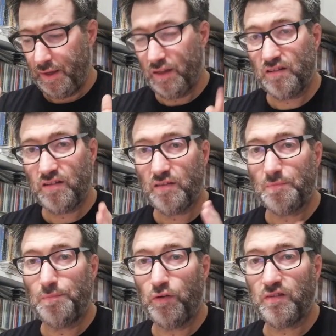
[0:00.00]
each
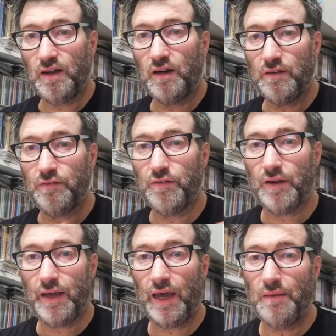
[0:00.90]
postcard
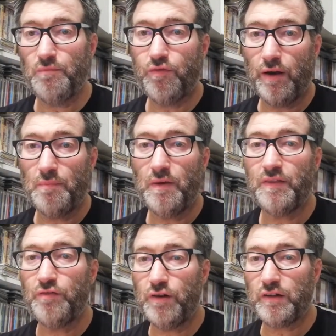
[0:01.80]
came from a
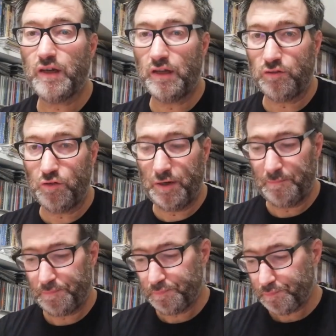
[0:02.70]
different country.
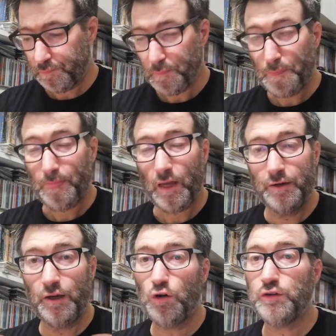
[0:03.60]

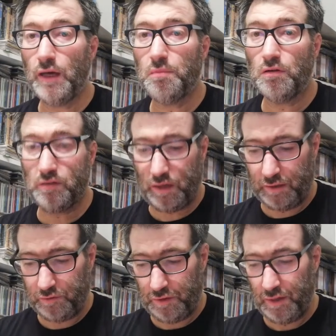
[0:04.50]
No double
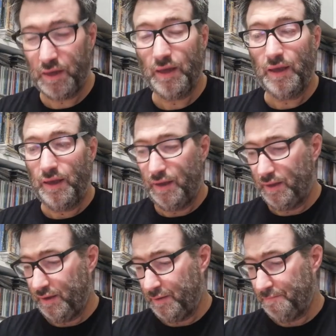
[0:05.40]
country.
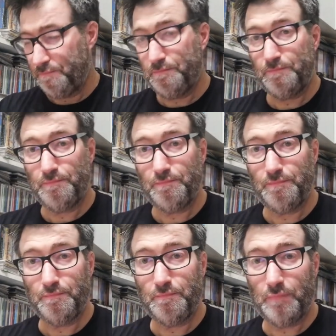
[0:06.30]

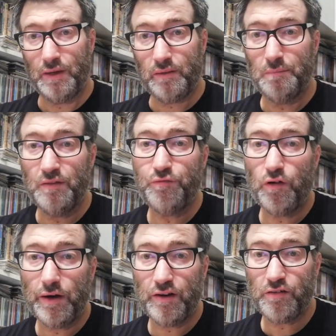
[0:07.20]
But
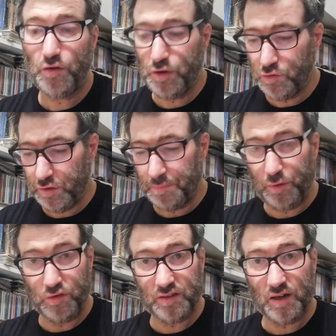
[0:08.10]
before I show you the
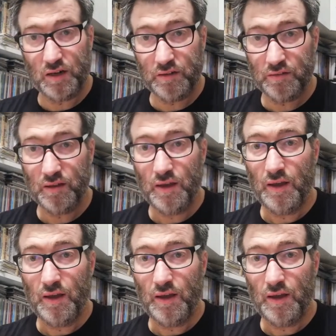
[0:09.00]
postcards,